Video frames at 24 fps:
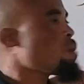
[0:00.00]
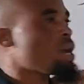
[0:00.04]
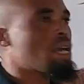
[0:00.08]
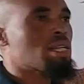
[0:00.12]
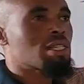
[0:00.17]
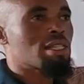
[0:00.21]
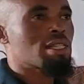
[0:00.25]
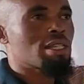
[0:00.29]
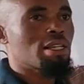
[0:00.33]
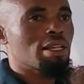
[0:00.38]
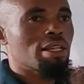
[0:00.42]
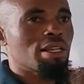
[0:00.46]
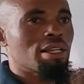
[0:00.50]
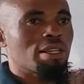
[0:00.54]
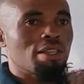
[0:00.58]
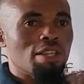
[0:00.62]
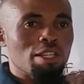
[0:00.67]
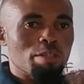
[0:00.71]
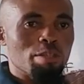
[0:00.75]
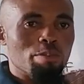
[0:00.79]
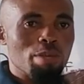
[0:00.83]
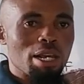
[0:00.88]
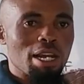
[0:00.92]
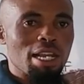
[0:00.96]
west,
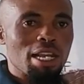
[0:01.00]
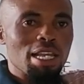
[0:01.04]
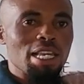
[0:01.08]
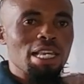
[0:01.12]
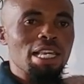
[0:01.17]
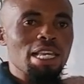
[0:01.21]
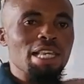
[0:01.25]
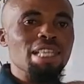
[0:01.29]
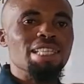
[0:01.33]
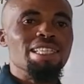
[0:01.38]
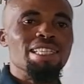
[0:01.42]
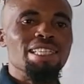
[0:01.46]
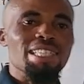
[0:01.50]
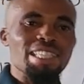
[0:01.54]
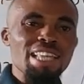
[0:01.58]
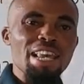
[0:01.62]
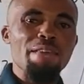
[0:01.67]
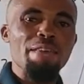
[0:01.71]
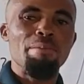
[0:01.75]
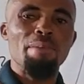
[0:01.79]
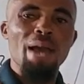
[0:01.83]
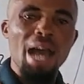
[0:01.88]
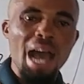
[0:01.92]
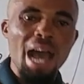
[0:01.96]
this bearing is
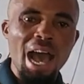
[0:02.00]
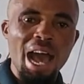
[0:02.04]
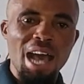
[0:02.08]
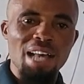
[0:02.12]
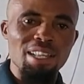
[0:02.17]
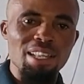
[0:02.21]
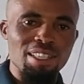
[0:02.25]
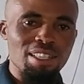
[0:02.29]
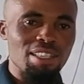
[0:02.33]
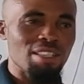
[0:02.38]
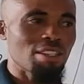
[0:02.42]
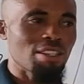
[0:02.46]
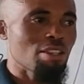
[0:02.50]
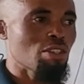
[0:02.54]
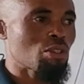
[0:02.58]
same as,